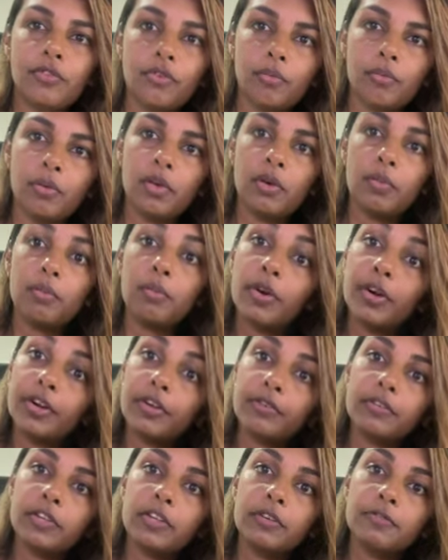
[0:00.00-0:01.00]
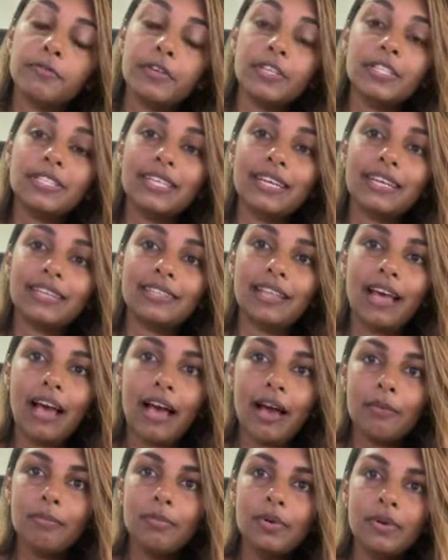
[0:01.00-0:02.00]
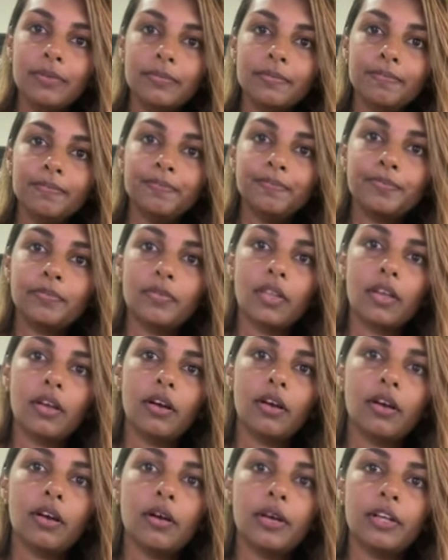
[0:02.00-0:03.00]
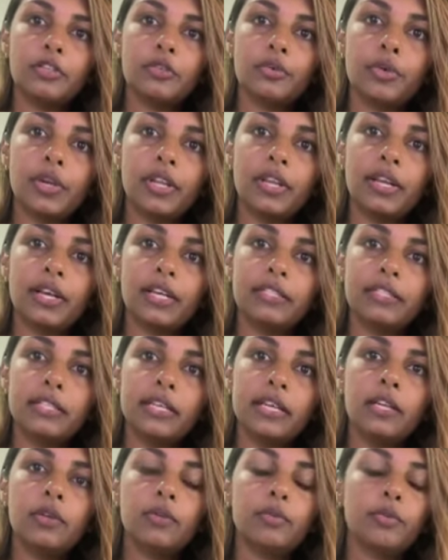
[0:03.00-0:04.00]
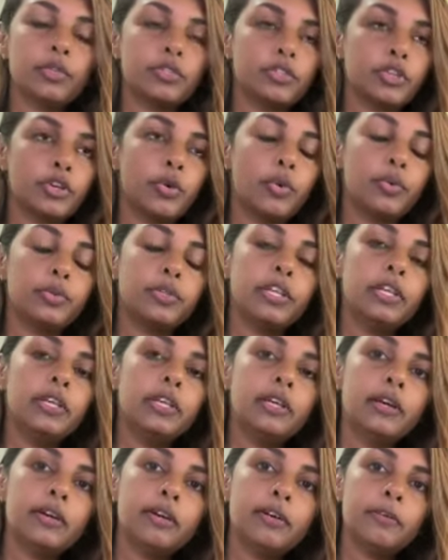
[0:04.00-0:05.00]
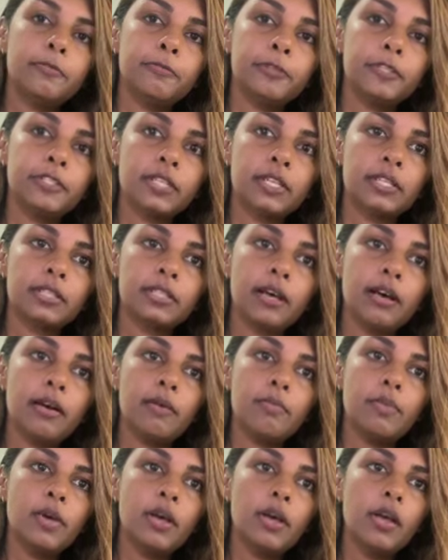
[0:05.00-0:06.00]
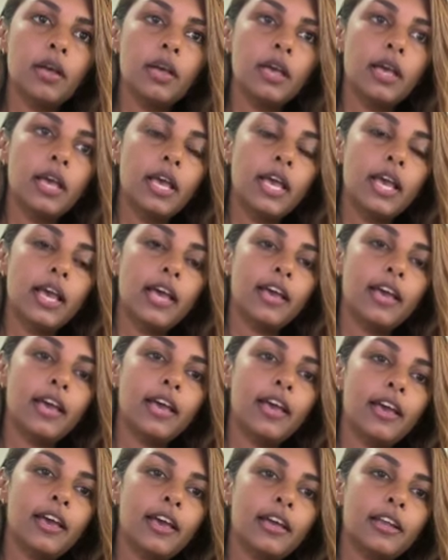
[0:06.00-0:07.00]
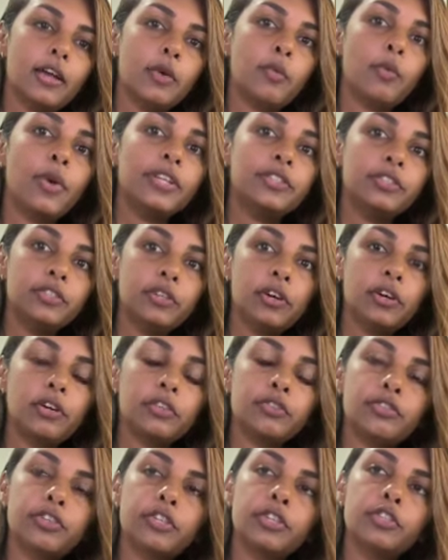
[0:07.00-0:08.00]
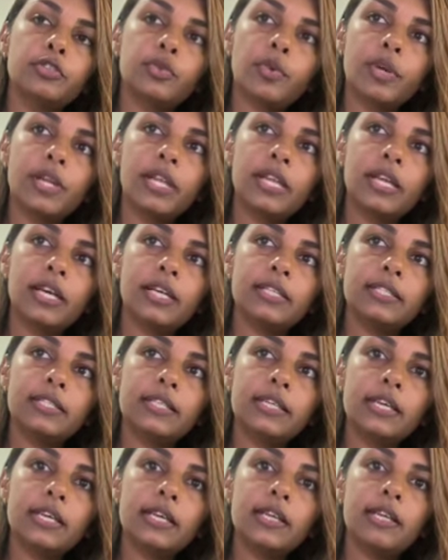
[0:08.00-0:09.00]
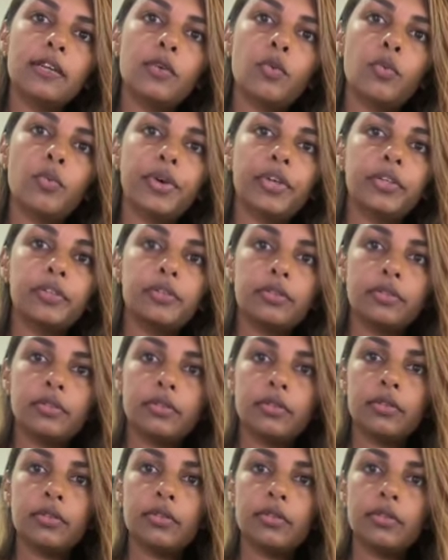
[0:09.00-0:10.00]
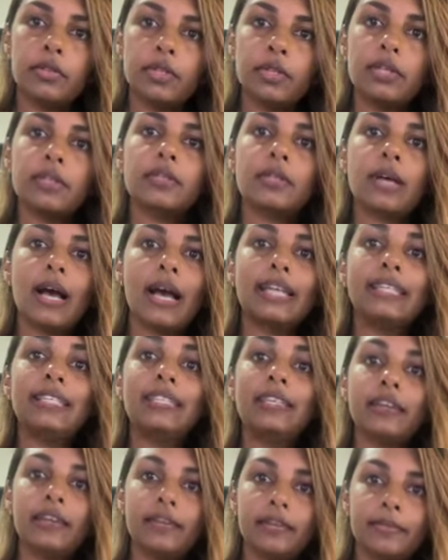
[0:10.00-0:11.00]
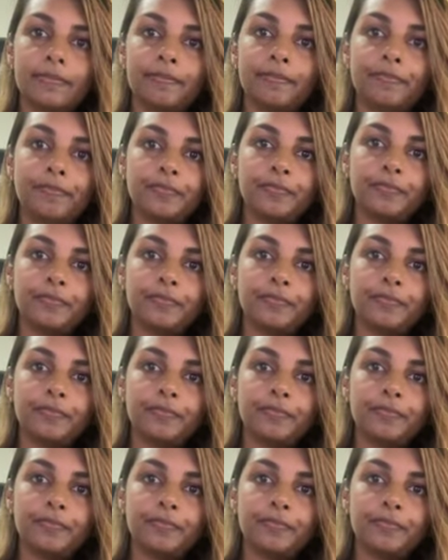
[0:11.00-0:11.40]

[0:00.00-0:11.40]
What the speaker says: to be a part of their fintech lab in 2019. It was their only fintech lab. And I went to Oxford in 2019 with this idea